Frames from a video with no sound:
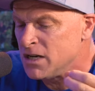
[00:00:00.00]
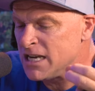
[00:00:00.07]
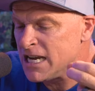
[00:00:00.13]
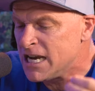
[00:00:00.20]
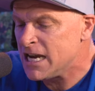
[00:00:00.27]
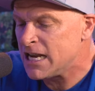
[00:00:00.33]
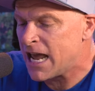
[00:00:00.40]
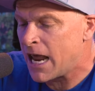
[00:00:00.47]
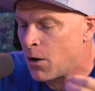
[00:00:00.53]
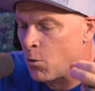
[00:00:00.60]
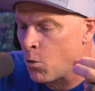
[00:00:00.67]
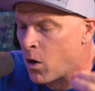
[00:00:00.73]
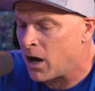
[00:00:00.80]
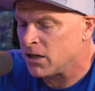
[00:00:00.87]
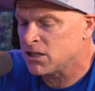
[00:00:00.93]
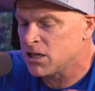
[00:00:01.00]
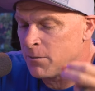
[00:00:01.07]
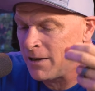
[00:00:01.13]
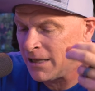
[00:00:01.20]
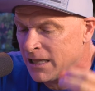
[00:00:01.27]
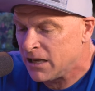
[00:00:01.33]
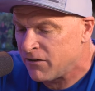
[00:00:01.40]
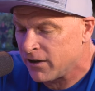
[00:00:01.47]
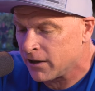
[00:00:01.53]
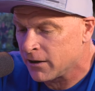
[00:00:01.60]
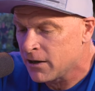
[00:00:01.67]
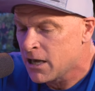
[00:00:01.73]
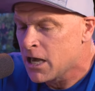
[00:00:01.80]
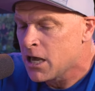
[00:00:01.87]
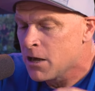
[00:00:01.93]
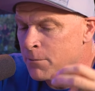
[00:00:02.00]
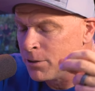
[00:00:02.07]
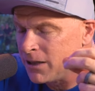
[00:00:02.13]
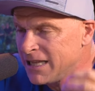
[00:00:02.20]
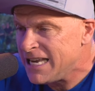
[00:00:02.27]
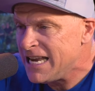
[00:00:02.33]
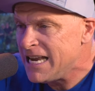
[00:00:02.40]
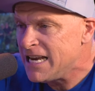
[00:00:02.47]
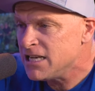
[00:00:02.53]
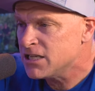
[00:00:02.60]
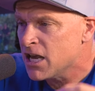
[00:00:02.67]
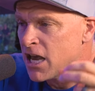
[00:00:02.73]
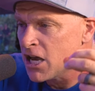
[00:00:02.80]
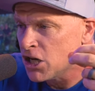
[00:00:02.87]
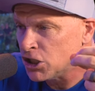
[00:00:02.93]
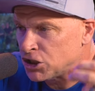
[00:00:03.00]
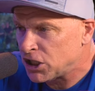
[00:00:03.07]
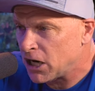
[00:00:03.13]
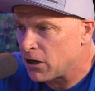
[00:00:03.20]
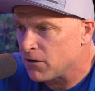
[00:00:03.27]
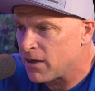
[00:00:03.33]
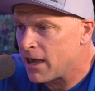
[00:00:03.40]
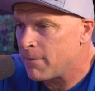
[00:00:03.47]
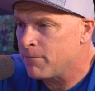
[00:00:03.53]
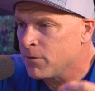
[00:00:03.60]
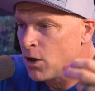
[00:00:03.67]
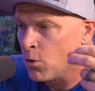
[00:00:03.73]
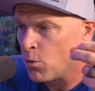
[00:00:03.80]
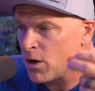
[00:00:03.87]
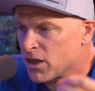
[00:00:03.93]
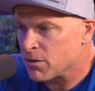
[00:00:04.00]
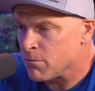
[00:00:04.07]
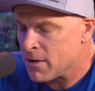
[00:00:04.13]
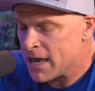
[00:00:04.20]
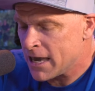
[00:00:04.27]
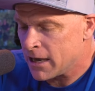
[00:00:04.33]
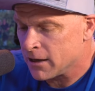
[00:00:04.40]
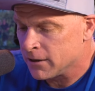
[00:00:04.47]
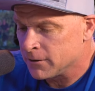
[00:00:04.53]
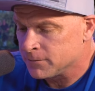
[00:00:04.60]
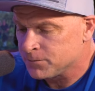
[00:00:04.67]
need and want to be living. Please share them with me.